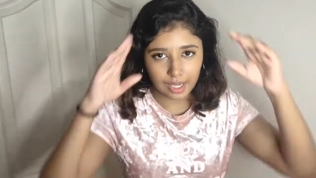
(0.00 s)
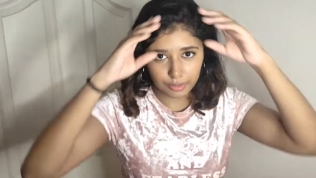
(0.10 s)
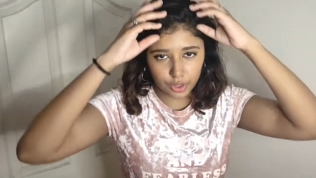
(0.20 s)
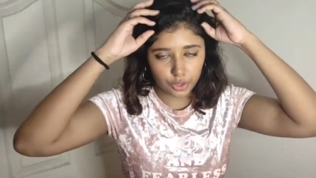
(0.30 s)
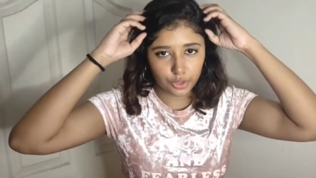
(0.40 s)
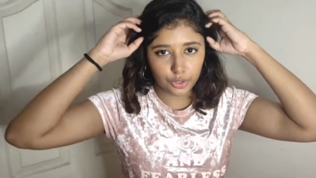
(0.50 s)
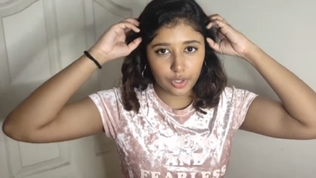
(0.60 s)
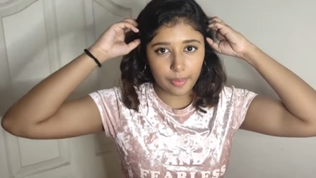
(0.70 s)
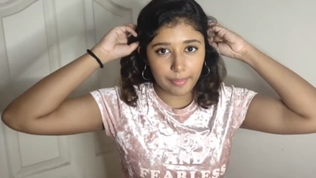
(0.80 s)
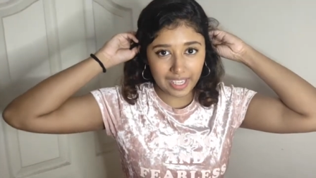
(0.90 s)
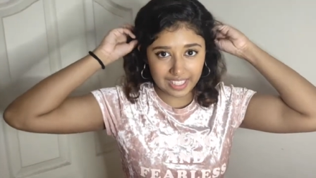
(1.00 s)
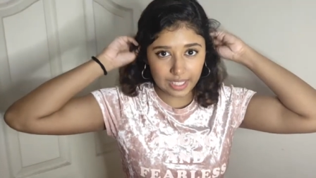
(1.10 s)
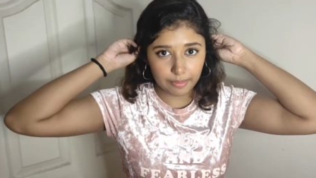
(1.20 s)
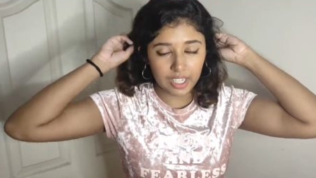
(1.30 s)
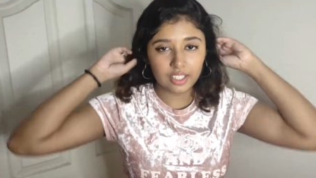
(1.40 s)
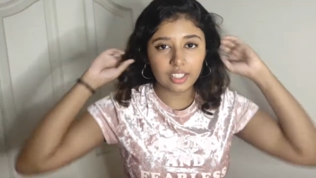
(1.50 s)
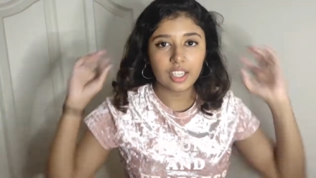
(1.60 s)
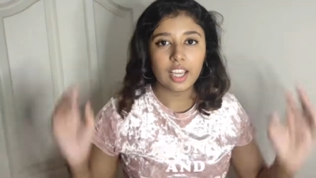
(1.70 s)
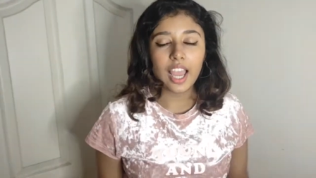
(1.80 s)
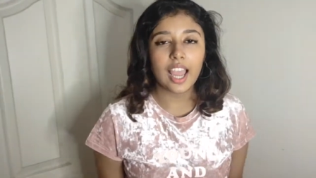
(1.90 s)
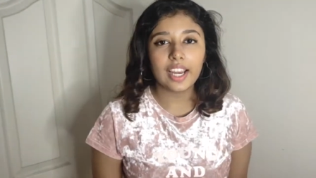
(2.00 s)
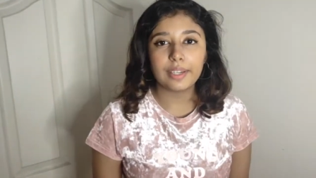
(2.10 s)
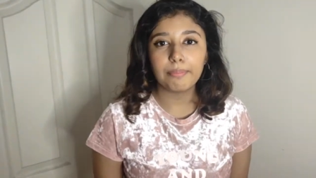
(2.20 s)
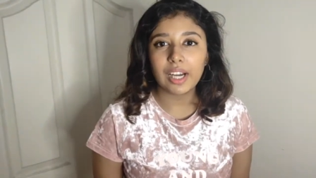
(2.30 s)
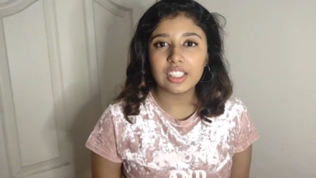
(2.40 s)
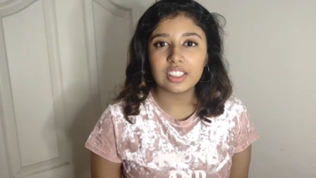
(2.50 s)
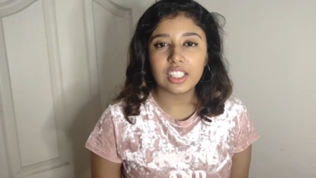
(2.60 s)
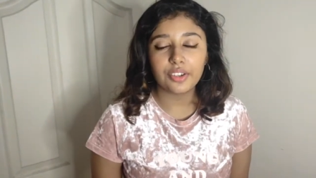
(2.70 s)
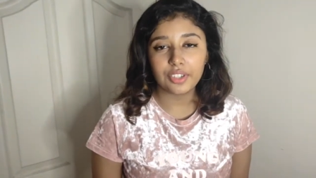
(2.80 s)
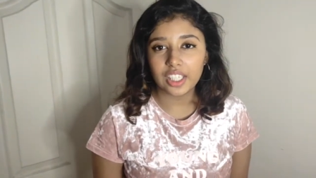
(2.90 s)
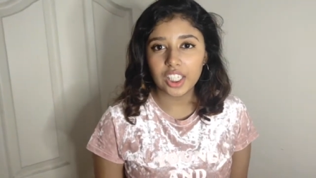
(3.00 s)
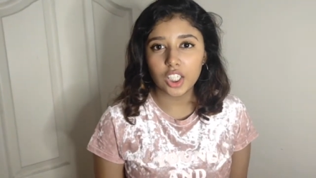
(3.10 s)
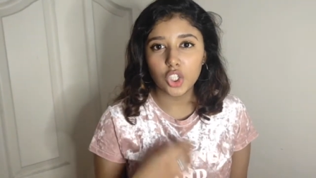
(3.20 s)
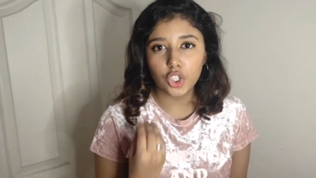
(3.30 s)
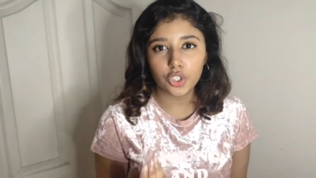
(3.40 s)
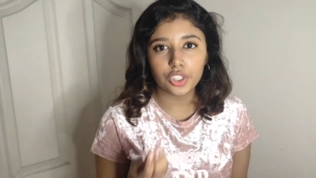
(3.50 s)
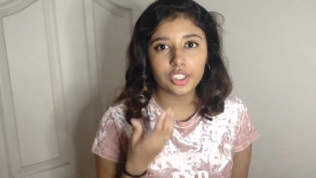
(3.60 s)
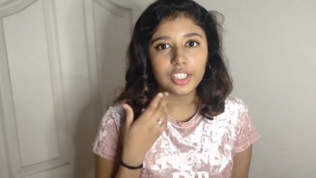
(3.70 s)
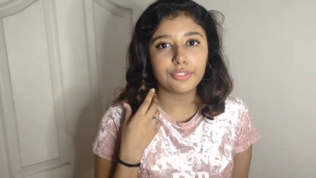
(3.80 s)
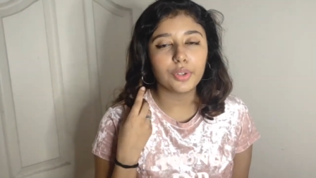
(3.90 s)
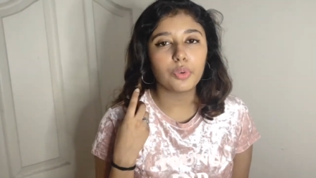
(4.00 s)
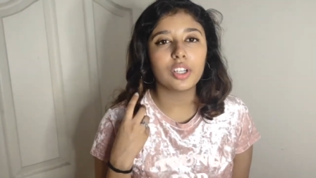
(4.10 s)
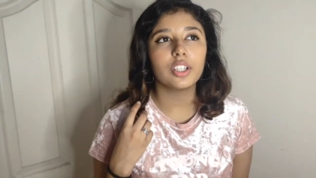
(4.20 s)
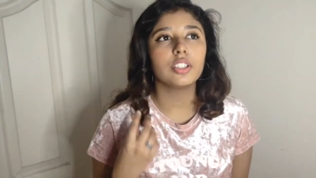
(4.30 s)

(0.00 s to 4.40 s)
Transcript: I'm just going to do a messy bun, and buns are really good if you want